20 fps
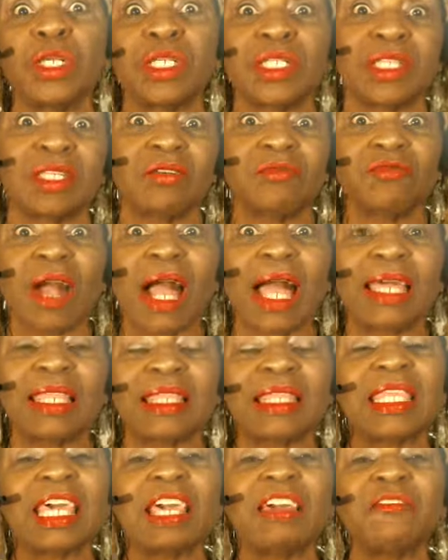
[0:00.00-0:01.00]
is the
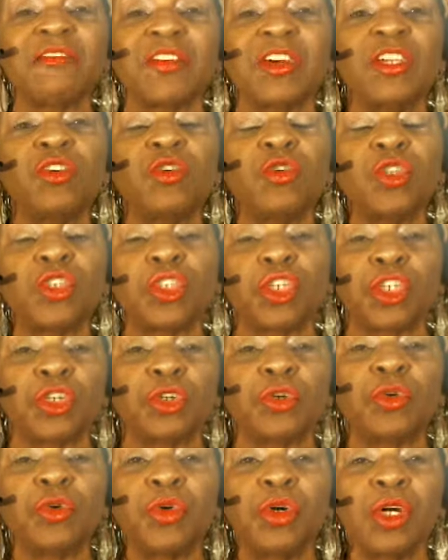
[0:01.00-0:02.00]
right thing for you to
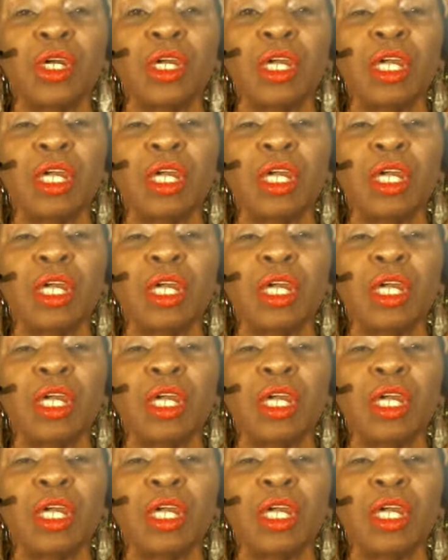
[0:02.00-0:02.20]
do,